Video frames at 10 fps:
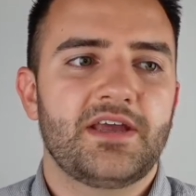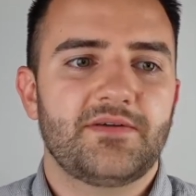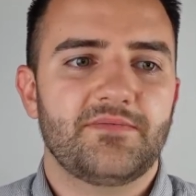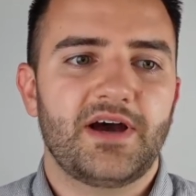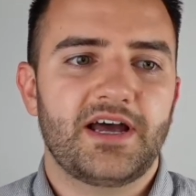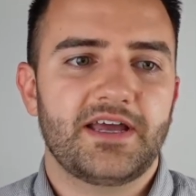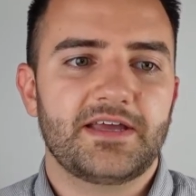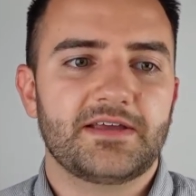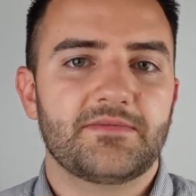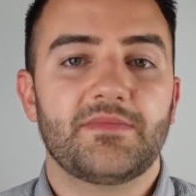
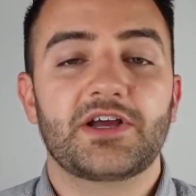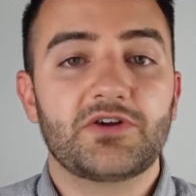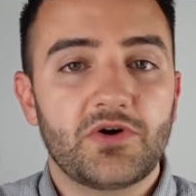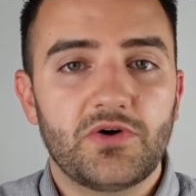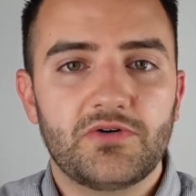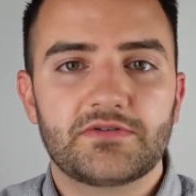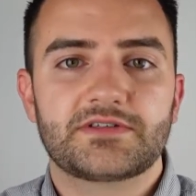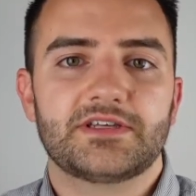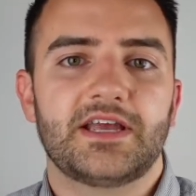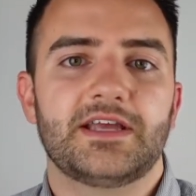my
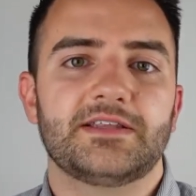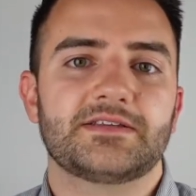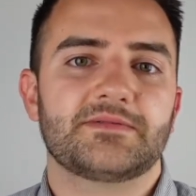goals and